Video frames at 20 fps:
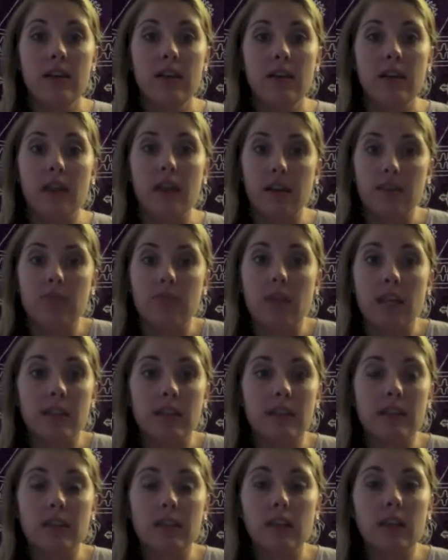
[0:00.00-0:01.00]
That
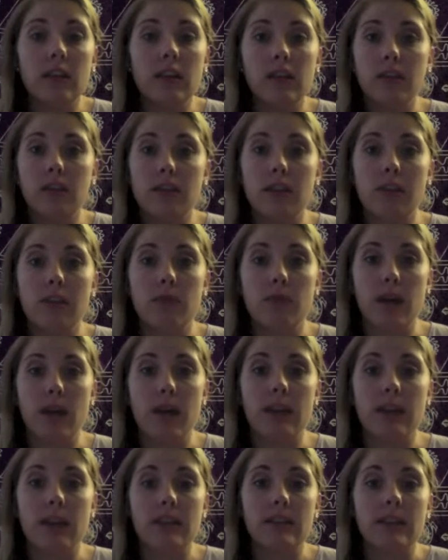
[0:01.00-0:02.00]
is literally why
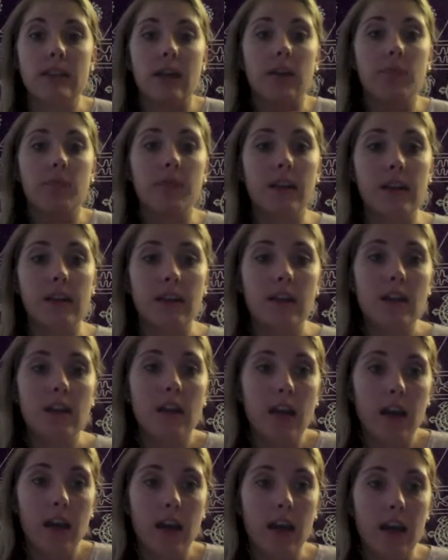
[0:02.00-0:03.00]
they suck. But
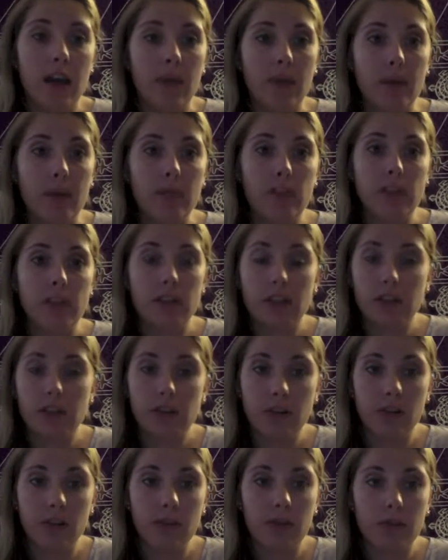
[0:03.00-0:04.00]
I'm just going to
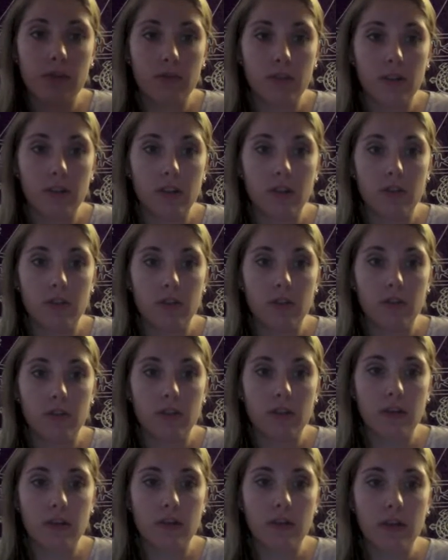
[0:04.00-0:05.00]
go through
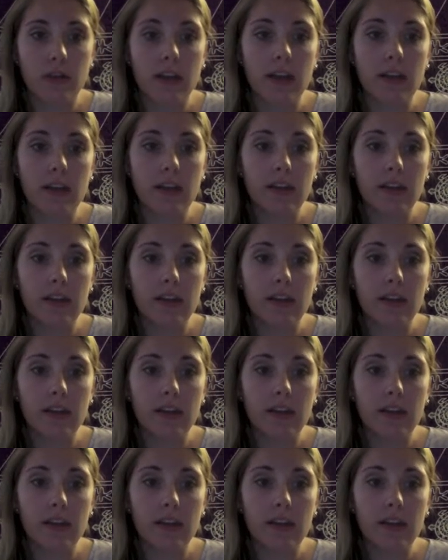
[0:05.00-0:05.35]
the quick